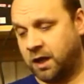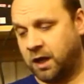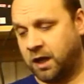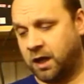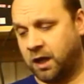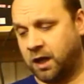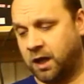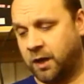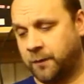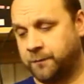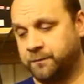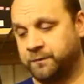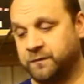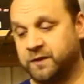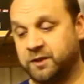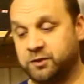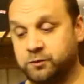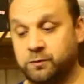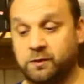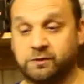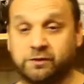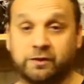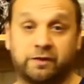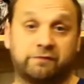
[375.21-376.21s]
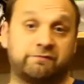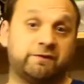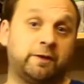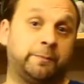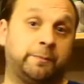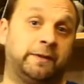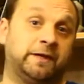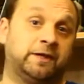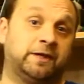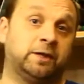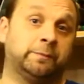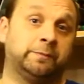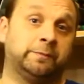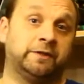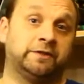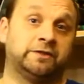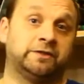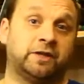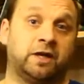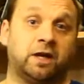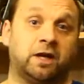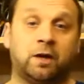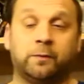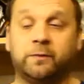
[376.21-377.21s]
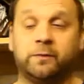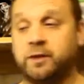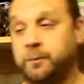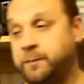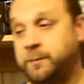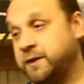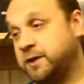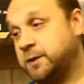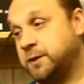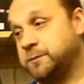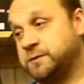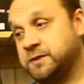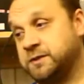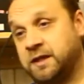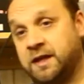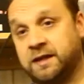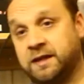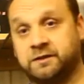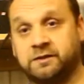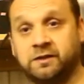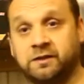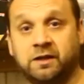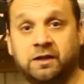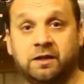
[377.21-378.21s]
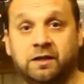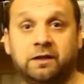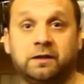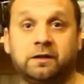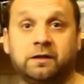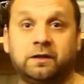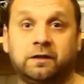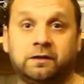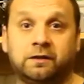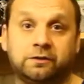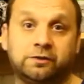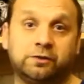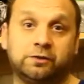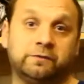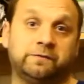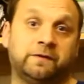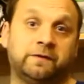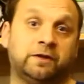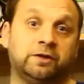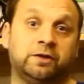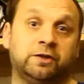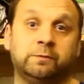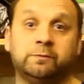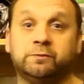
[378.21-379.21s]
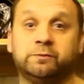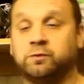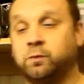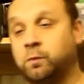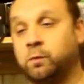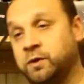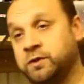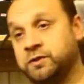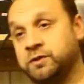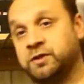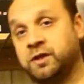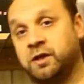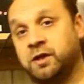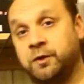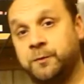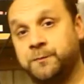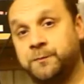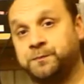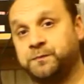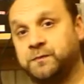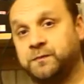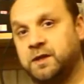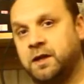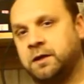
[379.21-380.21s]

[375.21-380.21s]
This was a 3 pickup guitar with a pickup selector, 2 volumes, 1 tone.